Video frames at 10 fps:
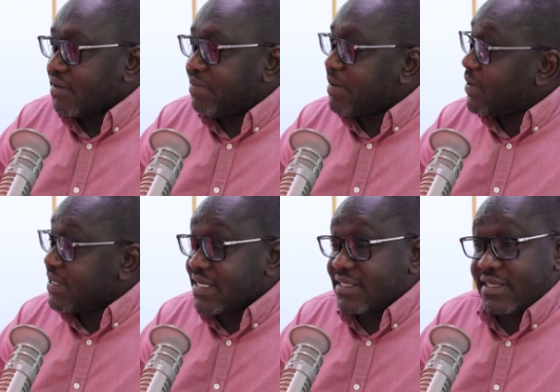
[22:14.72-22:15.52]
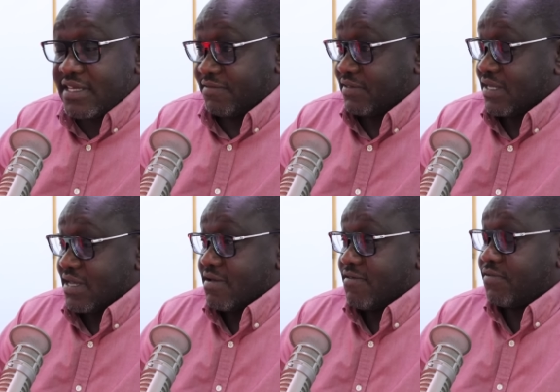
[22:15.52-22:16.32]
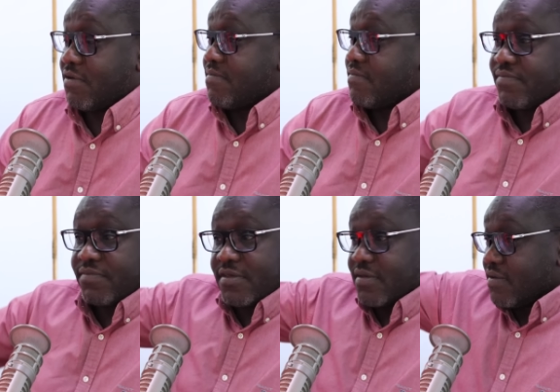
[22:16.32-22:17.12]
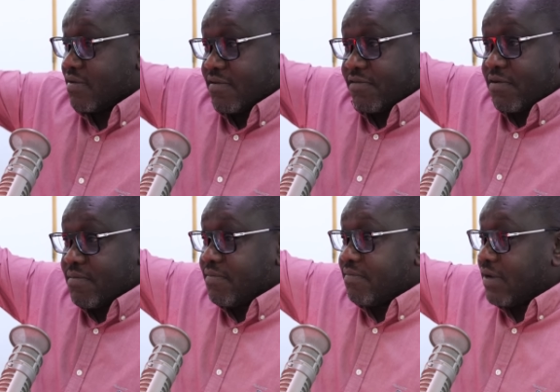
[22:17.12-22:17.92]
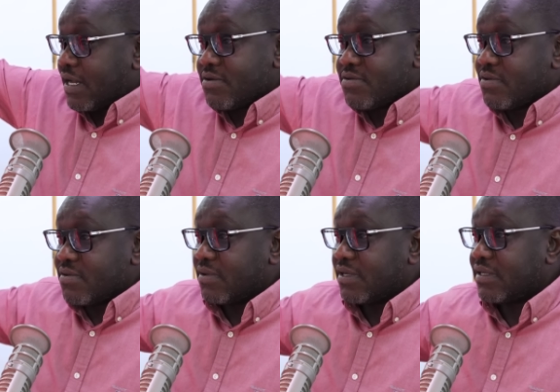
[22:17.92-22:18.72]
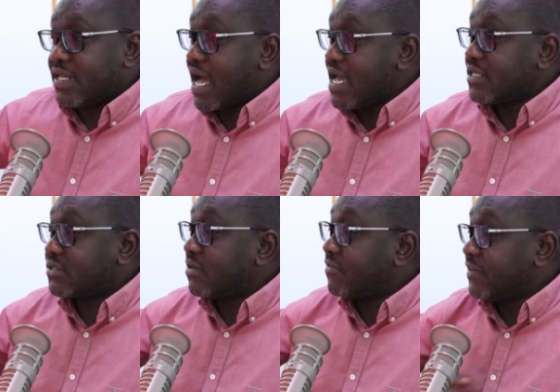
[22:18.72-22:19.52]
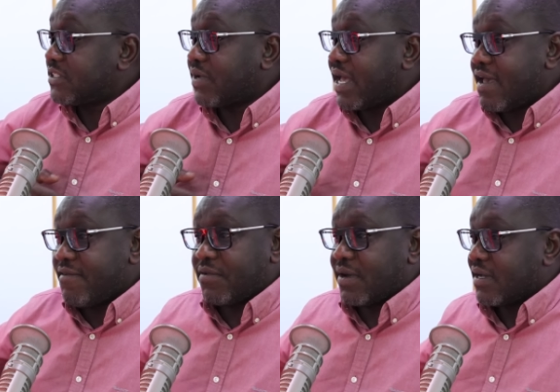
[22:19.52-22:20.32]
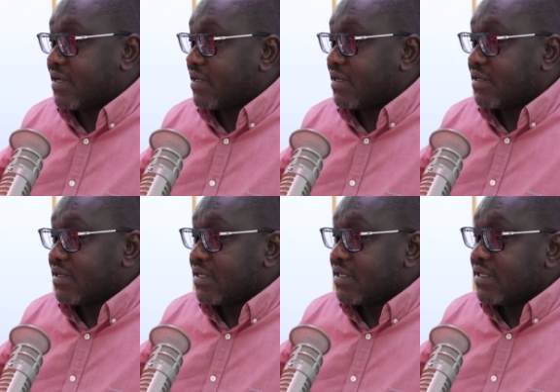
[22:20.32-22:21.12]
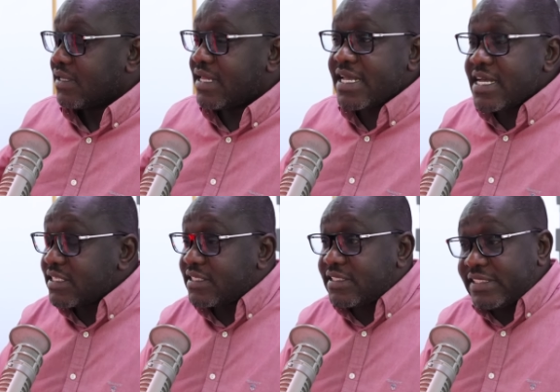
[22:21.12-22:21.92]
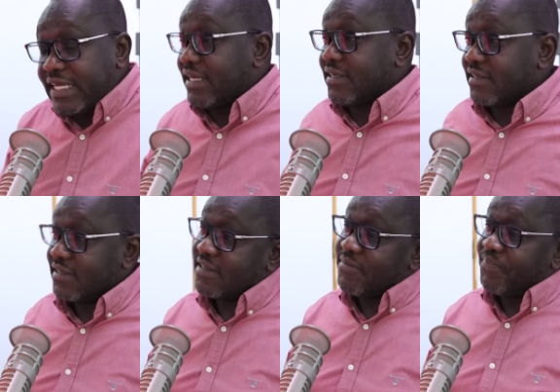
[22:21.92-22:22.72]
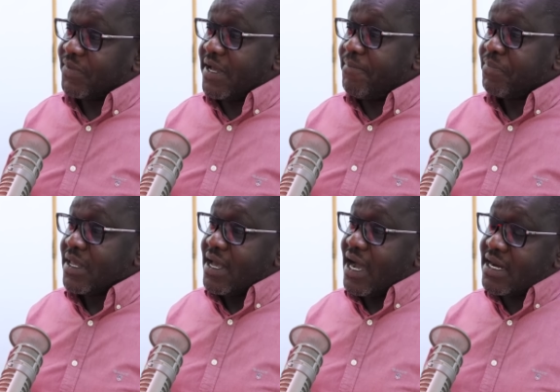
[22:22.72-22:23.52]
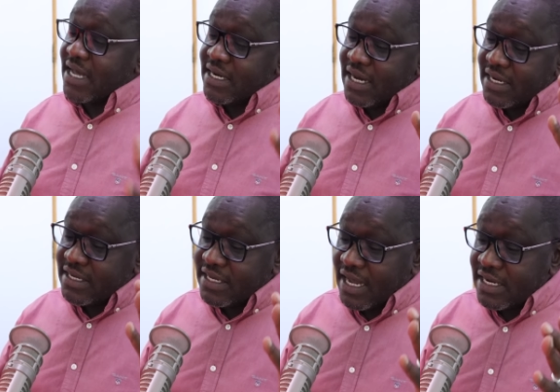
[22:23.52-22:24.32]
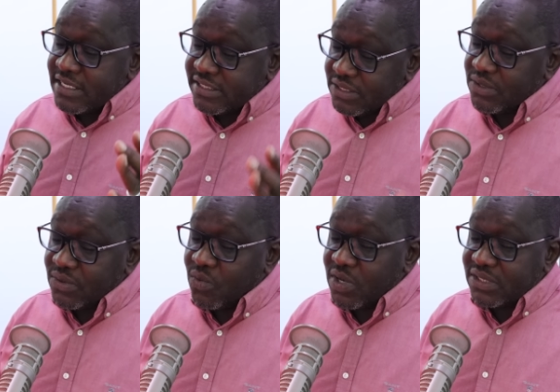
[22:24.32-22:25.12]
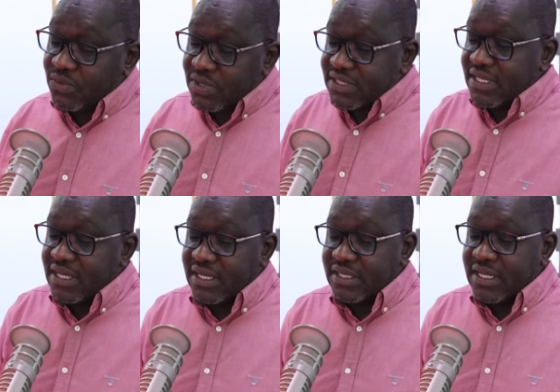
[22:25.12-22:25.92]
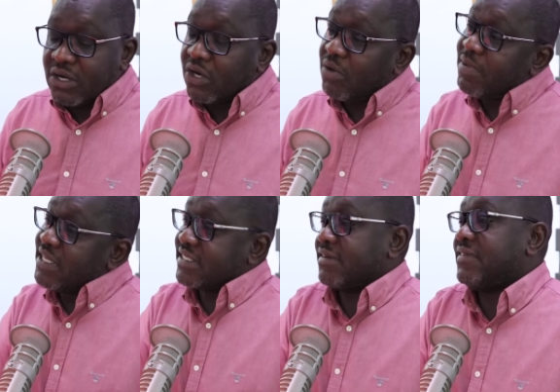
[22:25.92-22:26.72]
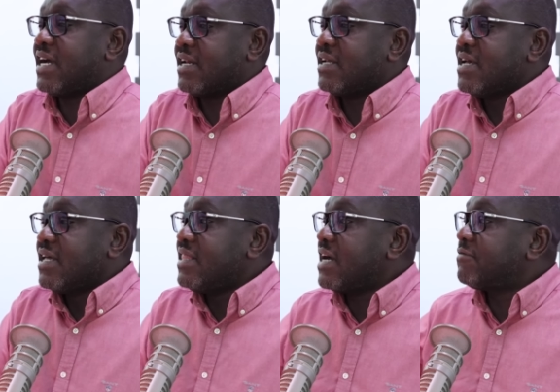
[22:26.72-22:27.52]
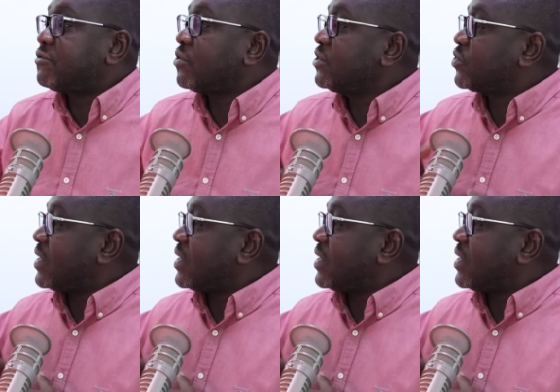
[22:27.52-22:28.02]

people are just thieves from, from I don't know, yeah. the highest office yeah. to everywhere. Outright. They're just stealing. Yeah? yeah. And, and, and, and you see what, what the, the globalists have done, they have sold